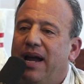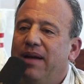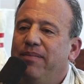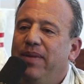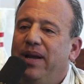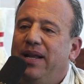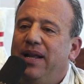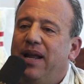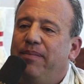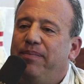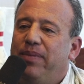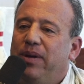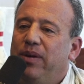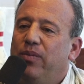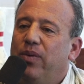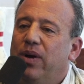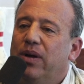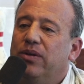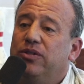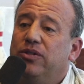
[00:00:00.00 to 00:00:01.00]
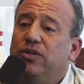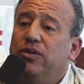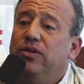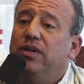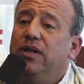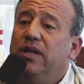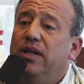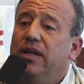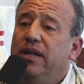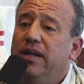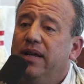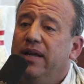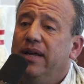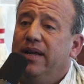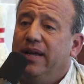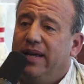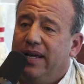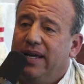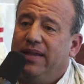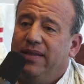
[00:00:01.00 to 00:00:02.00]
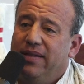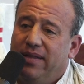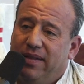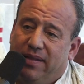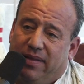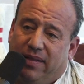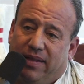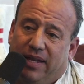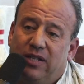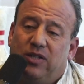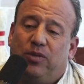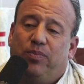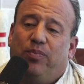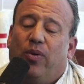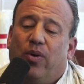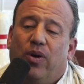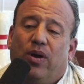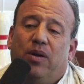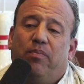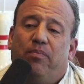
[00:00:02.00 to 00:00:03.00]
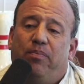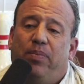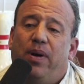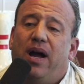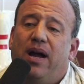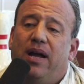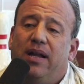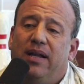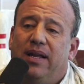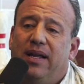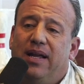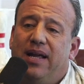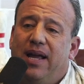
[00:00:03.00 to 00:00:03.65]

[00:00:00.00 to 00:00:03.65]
I may not be well suited in this sport but